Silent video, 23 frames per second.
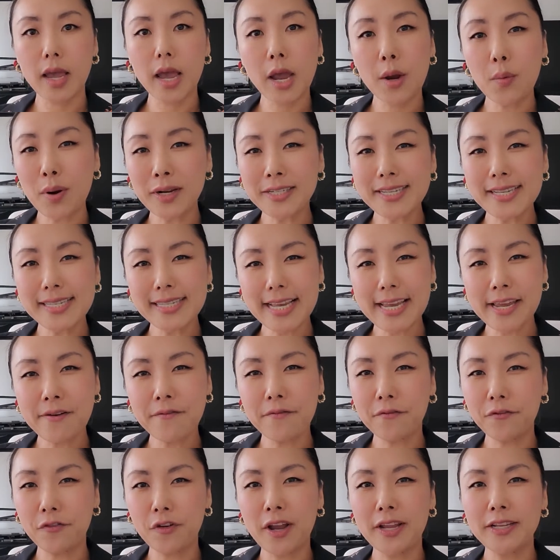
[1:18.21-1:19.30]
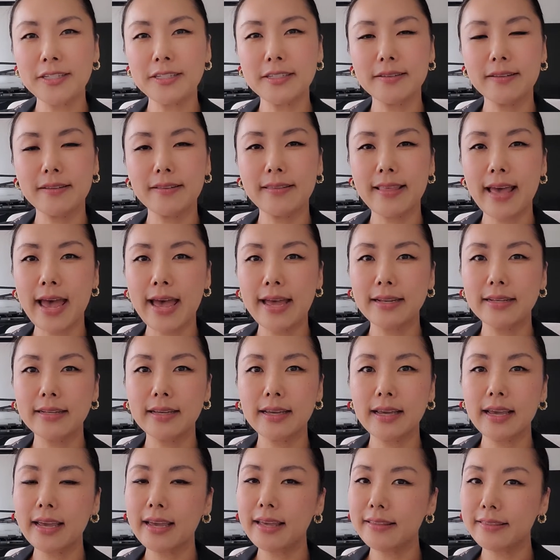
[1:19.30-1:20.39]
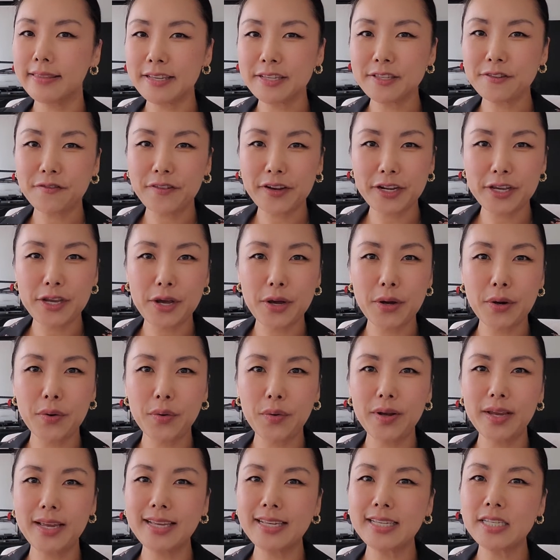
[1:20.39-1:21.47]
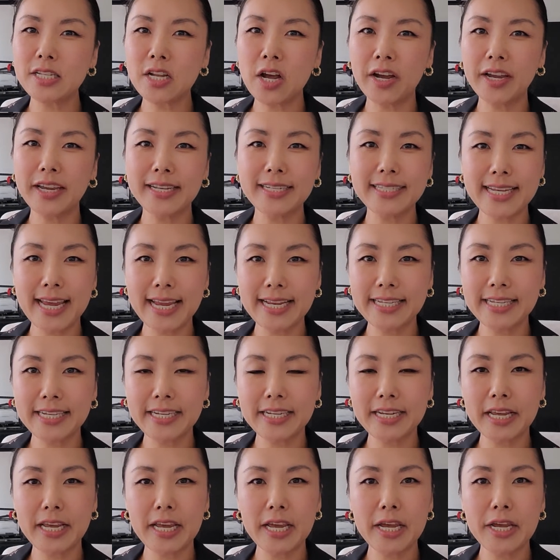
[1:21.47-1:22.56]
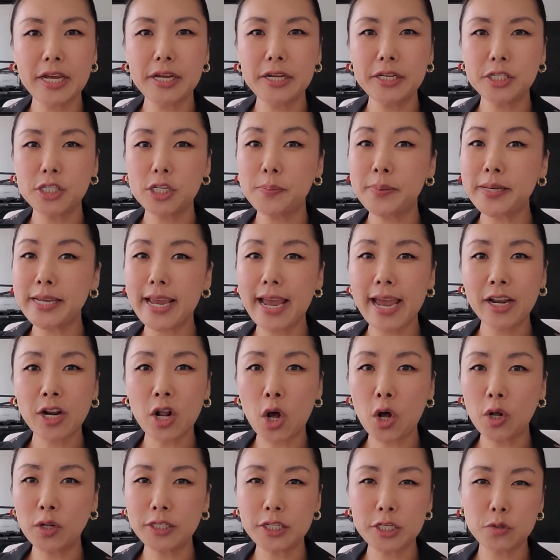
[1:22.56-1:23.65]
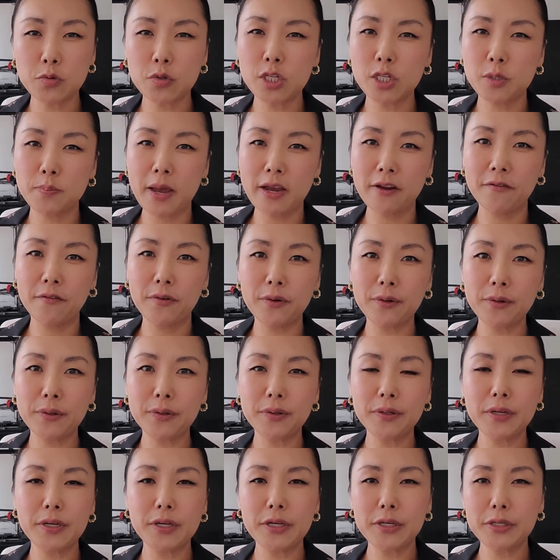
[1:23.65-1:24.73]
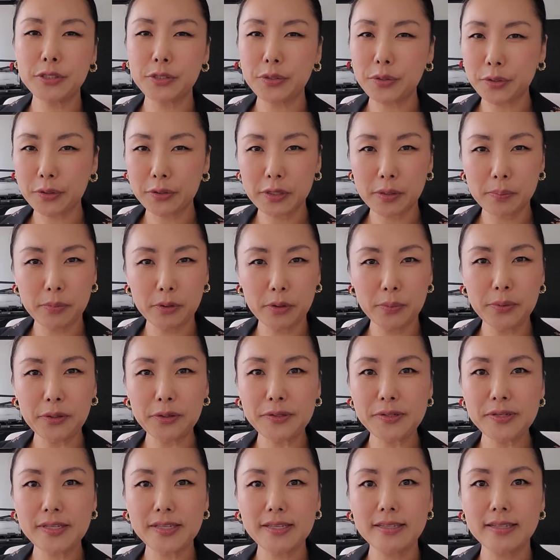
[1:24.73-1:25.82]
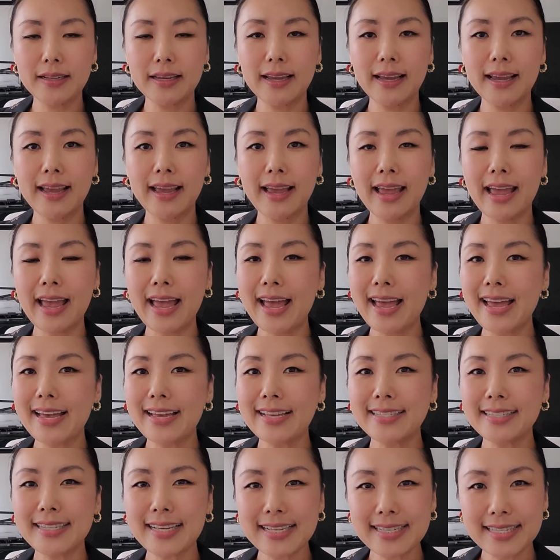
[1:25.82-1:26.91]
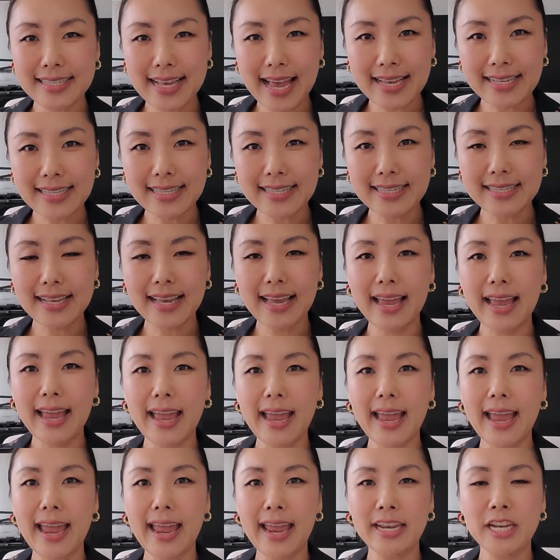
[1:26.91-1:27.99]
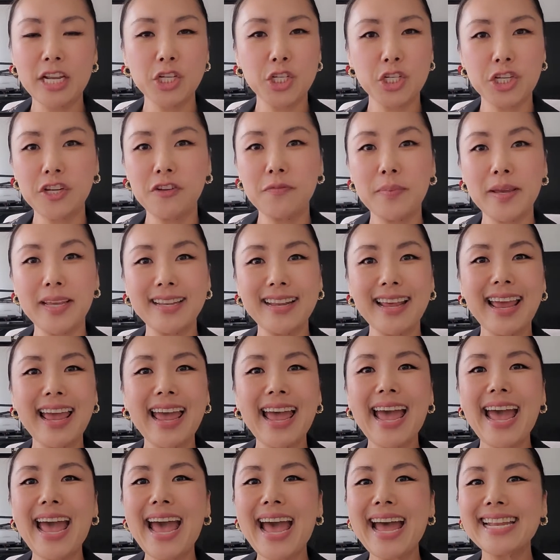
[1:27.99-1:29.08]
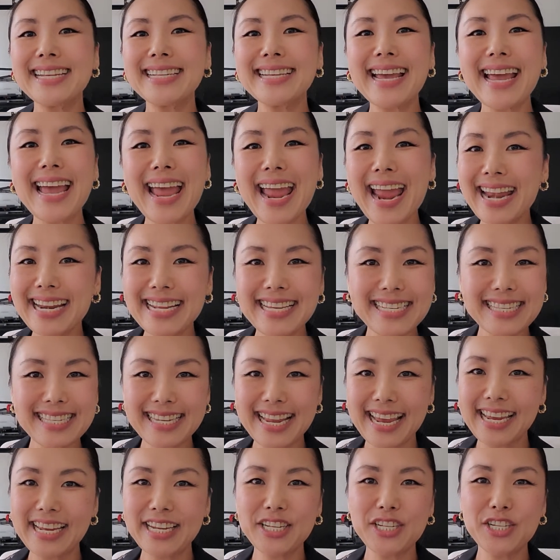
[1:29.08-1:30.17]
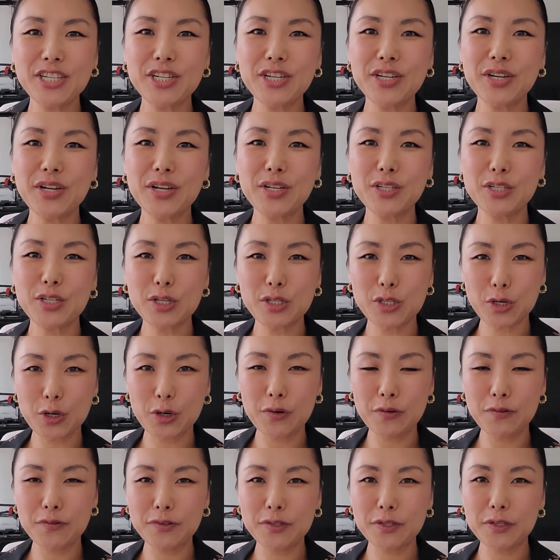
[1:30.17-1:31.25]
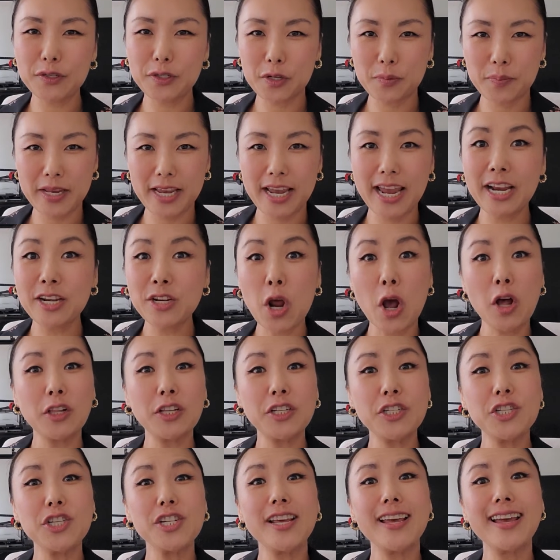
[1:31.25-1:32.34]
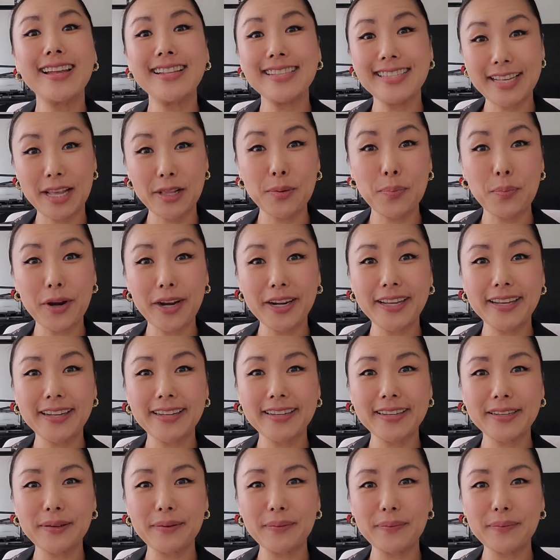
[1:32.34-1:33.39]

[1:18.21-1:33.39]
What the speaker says: I want to say up front that this video is not intended to be at all disrespectful to early bloomers. Success and achievement at any stage deserves to be acknowledged and celebrated.